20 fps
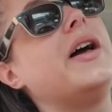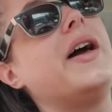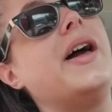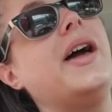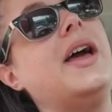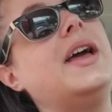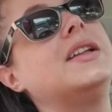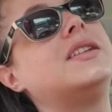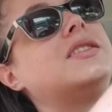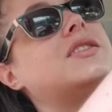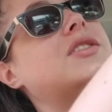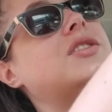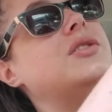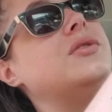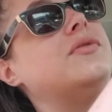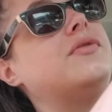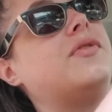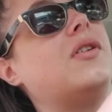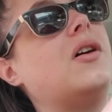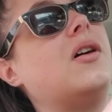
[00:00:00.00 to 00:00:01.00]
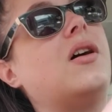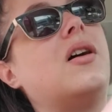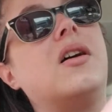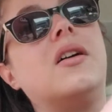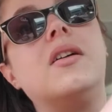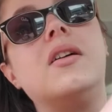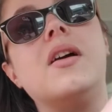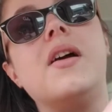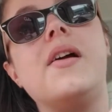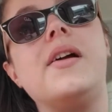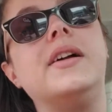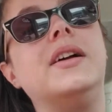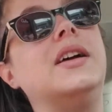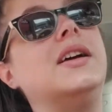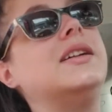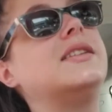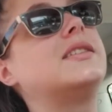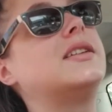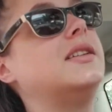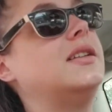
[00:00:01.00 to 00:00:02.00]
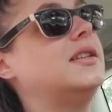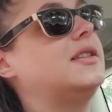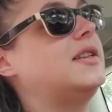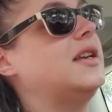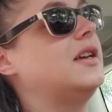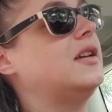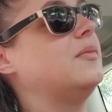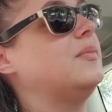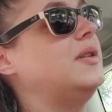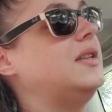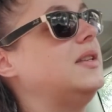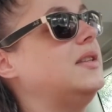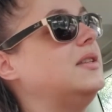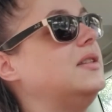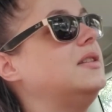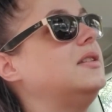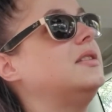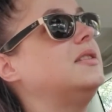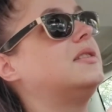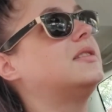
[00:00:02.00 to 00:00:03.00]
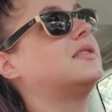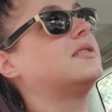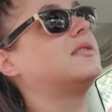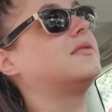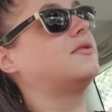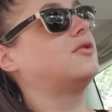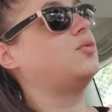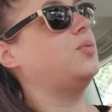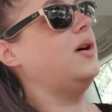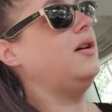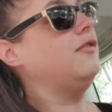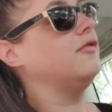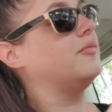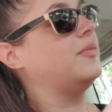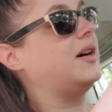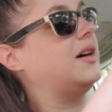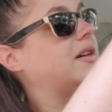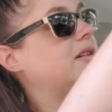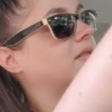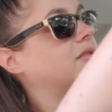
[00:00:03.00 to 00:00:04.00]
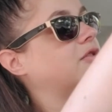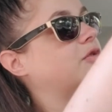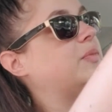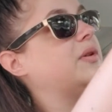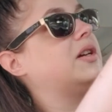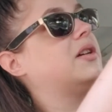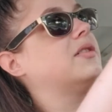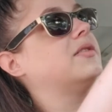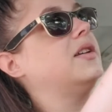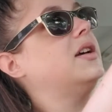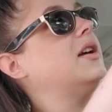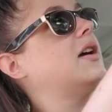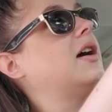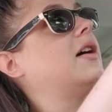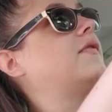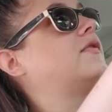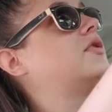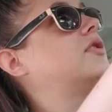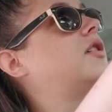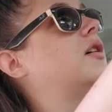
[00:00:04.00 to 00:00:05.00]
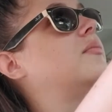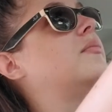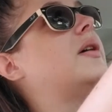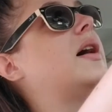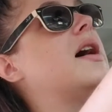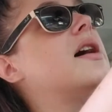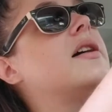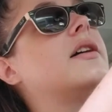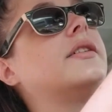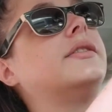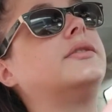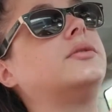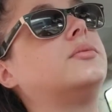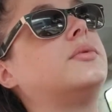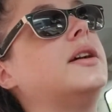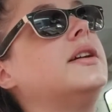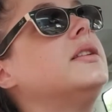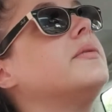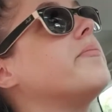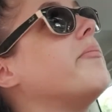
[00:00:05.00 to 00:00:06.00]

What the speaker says: It's too far. It's gonna take me 12 miles because I have to come back, right?